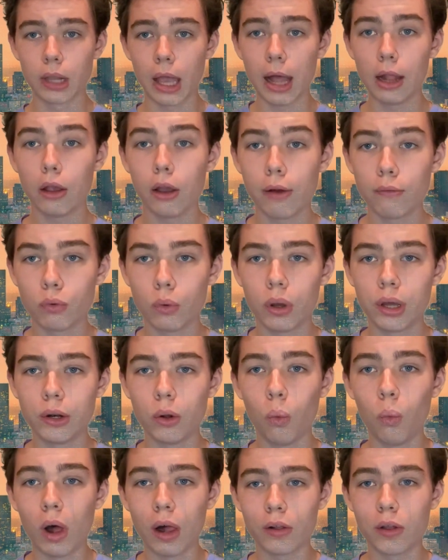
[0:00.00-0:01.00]
Hello
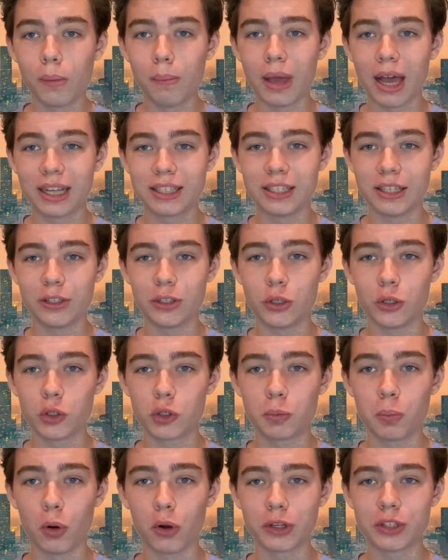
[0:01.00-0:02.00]
everyone, welcome back to Into
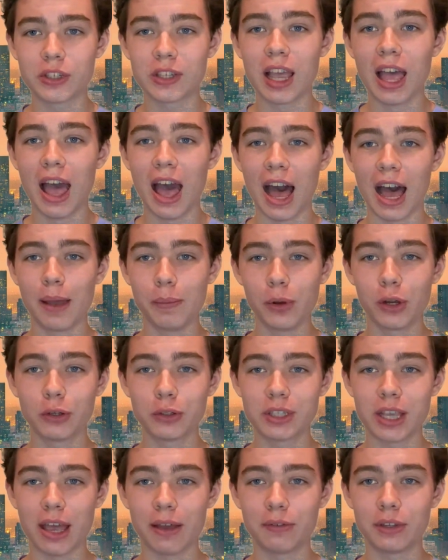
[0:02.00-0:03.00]
Sports. I'm your
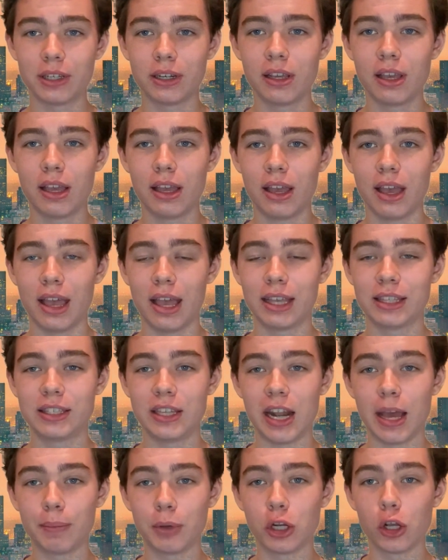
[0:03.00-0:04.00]
host Evan, and
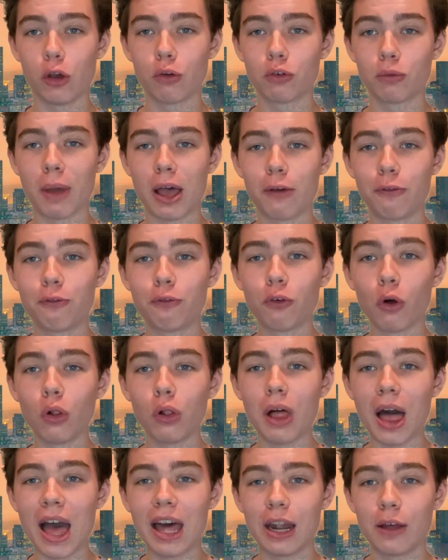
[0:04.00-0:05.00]
today I'm going to go over my
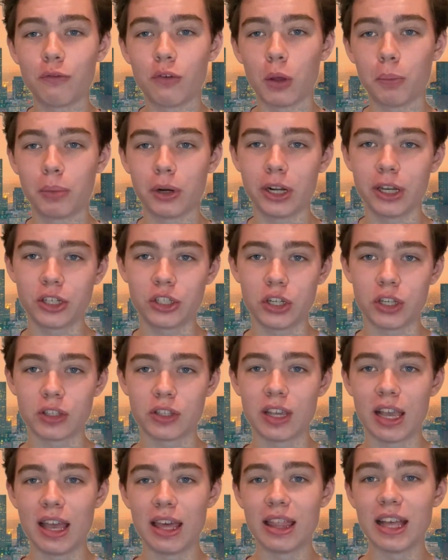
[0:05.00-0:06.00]
full NFL
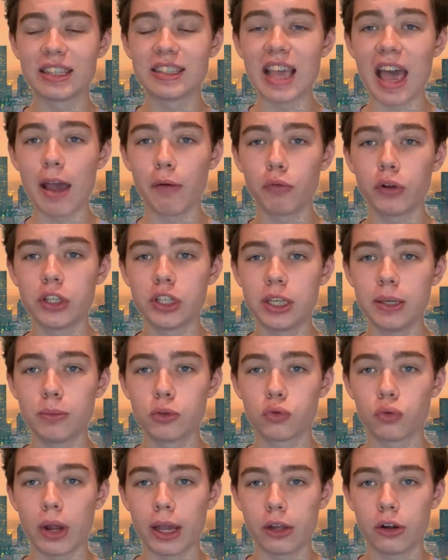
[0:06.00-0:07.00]
predictions. That's every
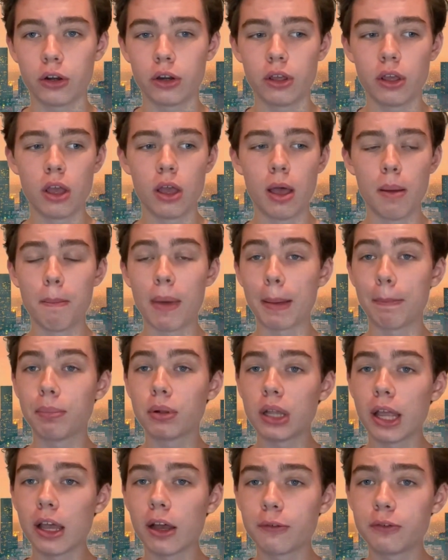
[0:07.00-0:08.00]
team's record, my
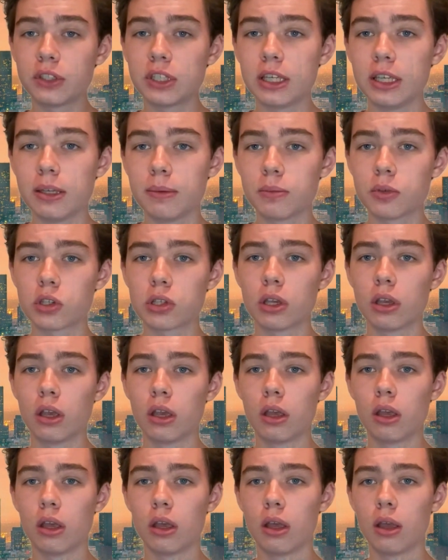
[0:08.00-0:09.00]
playoff teams,
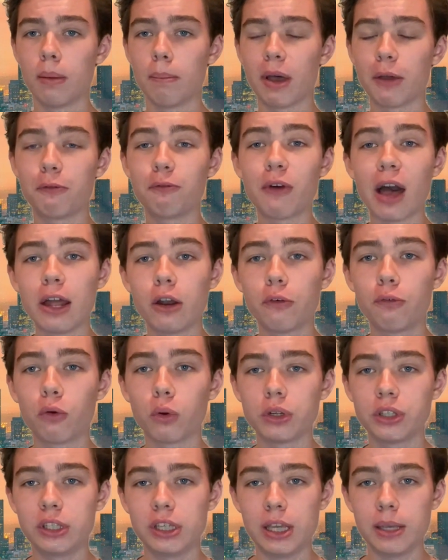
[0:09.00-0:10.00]
my Final
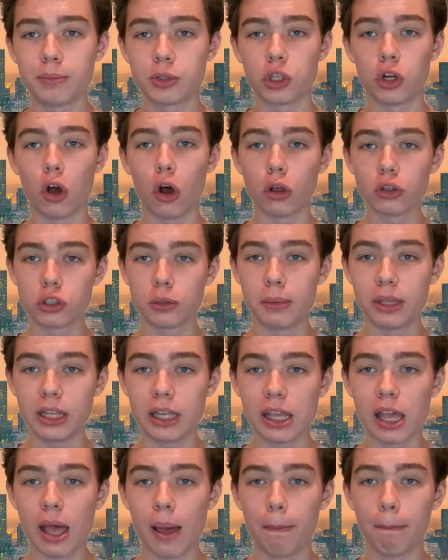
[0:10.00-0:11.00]
Four teams, and
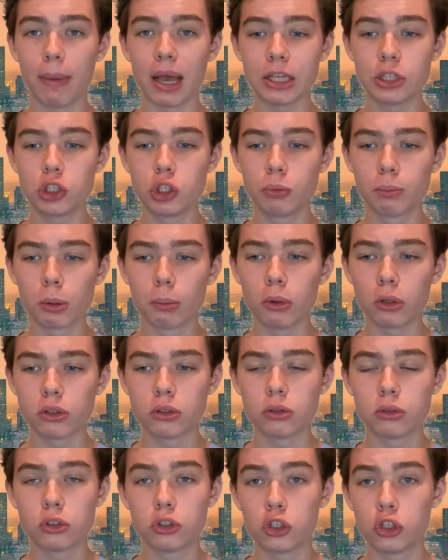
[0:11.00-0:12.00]
ultimately my Super Bowl
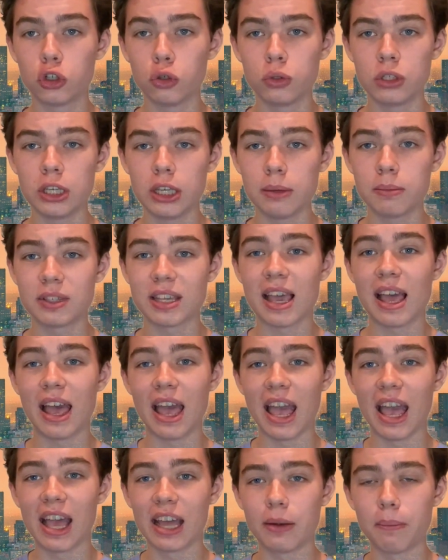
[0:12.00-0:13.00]
II teams
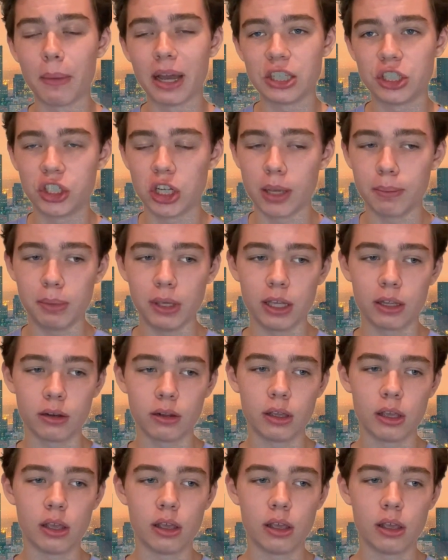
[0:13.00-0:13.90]
and my champion.